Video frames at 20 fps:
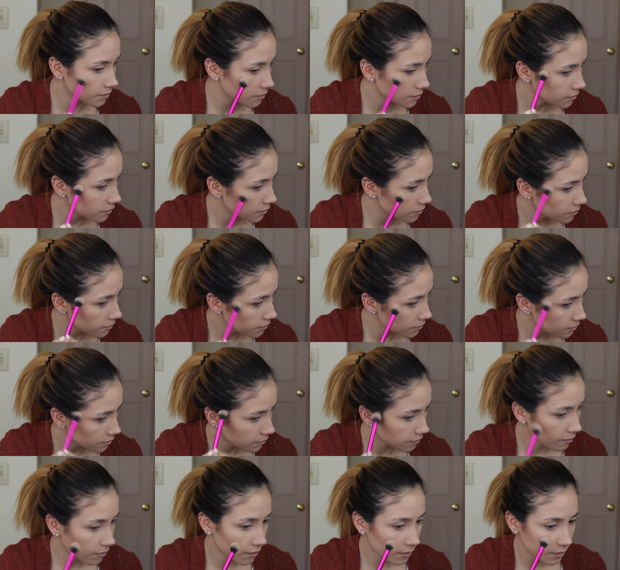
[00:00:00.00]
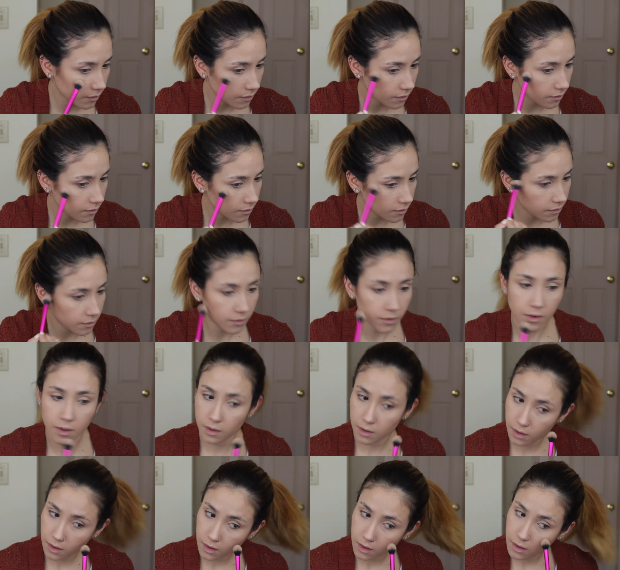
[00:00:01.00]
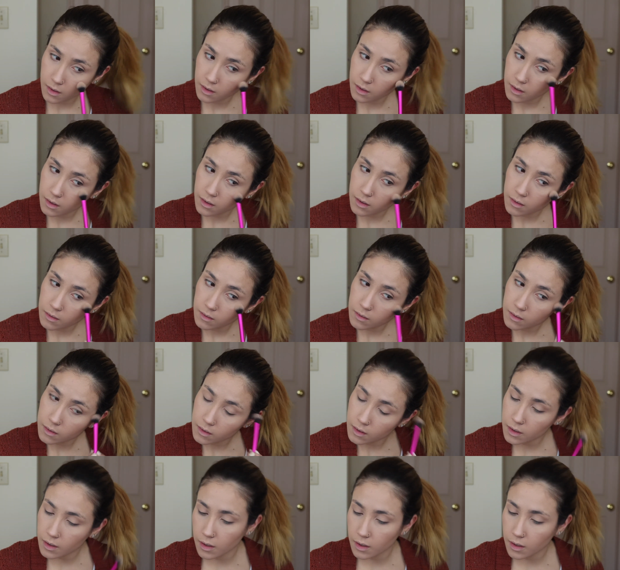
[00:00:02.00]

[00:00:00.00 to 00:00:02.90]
(silence)